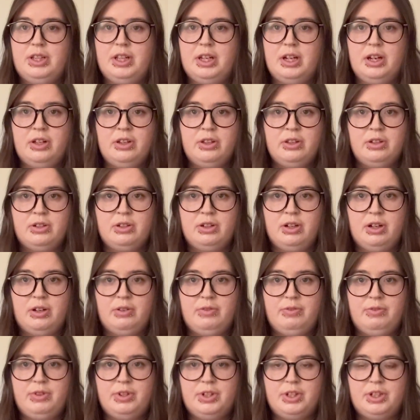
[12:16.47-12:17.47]
other
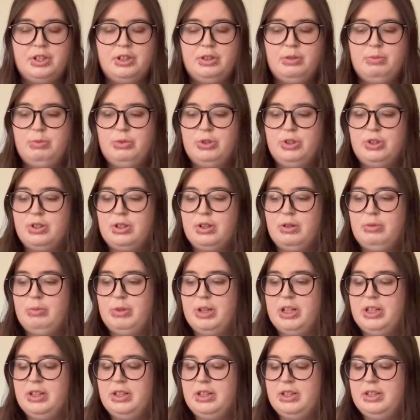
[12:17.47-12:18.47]
nonfiction book on
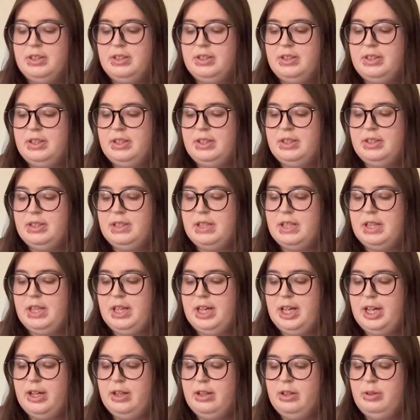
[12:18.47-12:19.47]
my list is
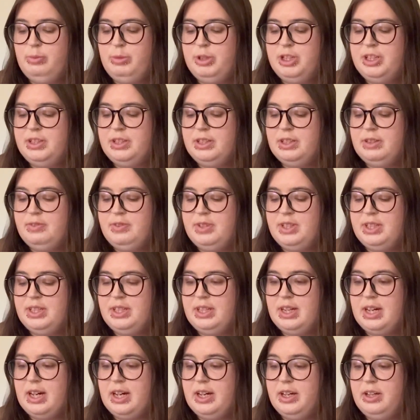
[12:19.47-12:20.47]
The Elements of
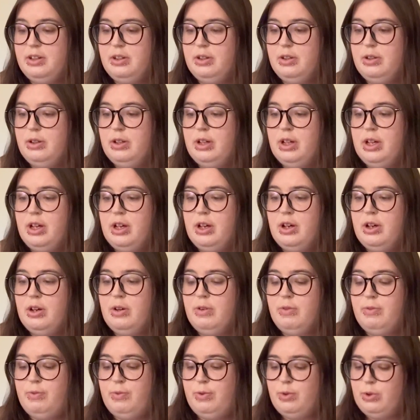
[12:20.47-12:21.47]
Style,
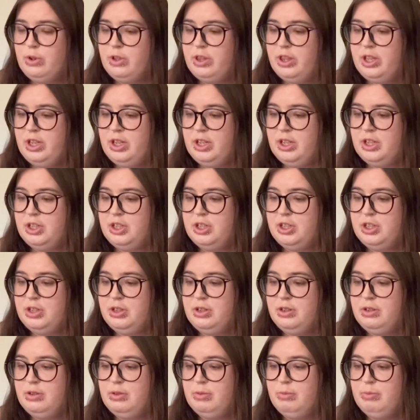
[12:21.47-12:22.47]
4th
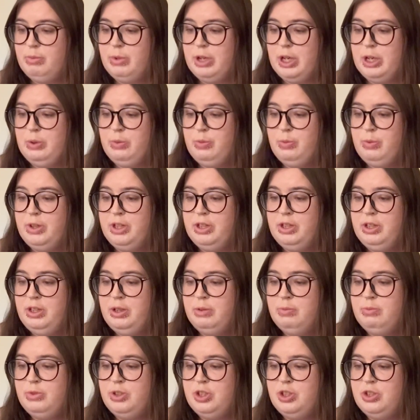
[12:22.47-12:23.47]
edition, by
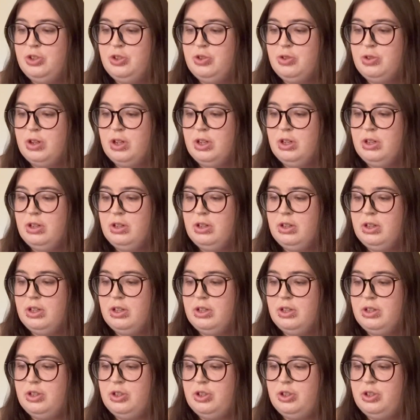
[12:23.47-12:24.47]
William Struck
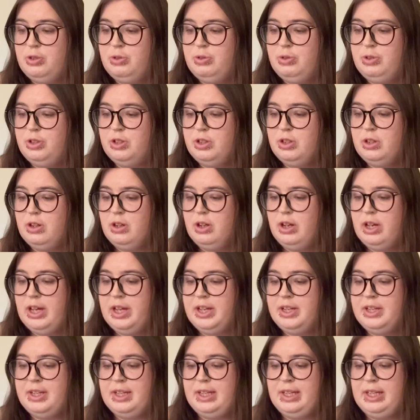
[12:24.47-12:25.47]
Jr.
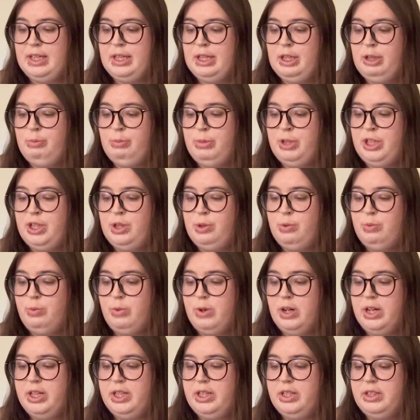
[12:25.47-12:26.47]
and E.B.
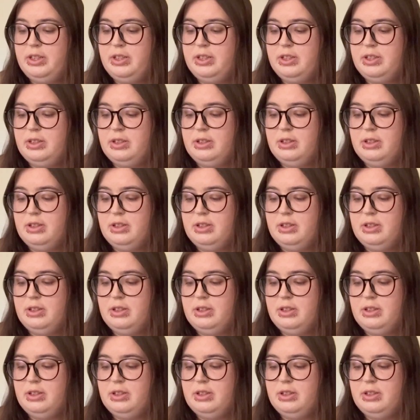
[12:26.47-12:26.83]
White.